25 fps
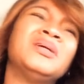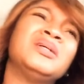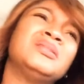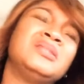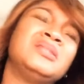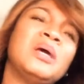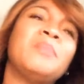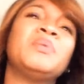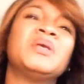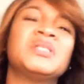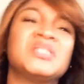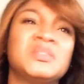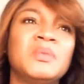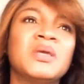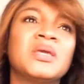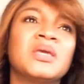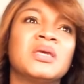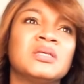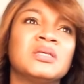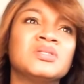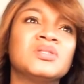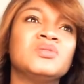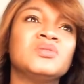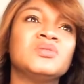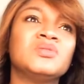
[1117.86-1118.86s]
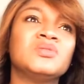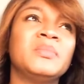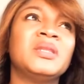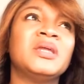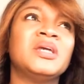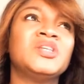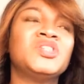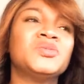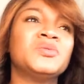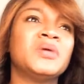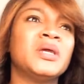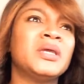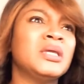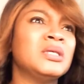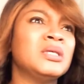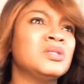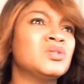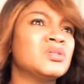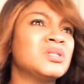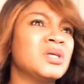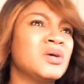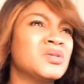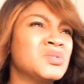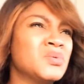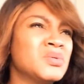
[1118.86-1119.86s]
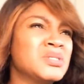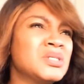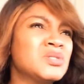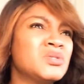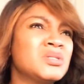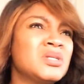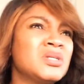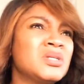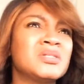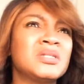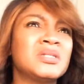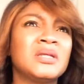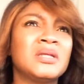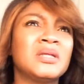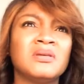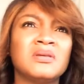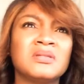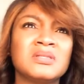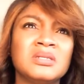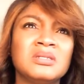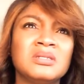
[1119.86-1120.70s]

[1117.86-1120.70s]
They're peacemakers. Nigeria in 2013